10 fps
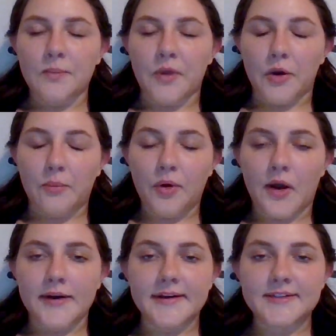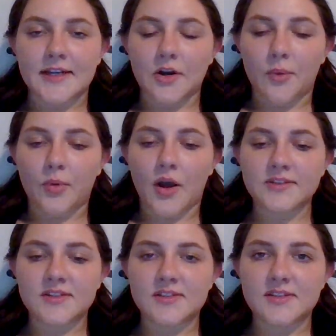our product and our
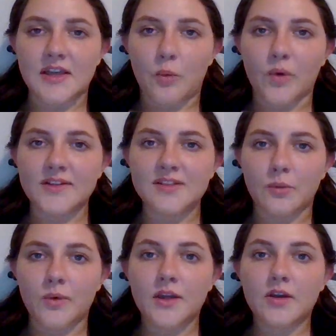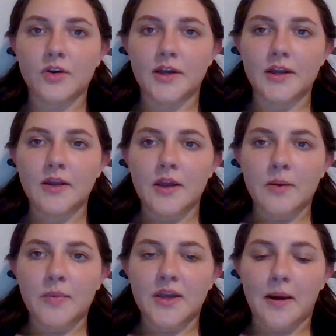processes and ways that we could
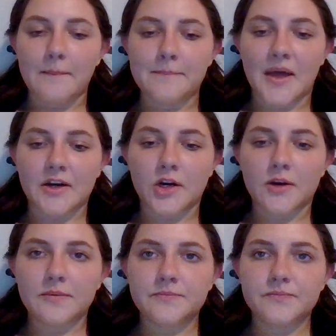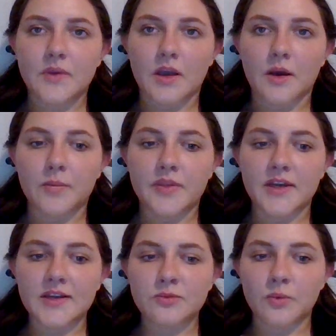become better. The
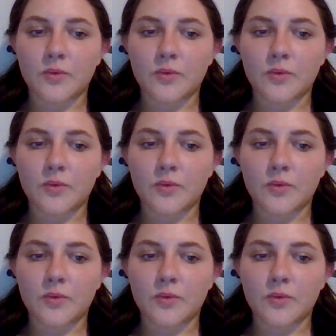next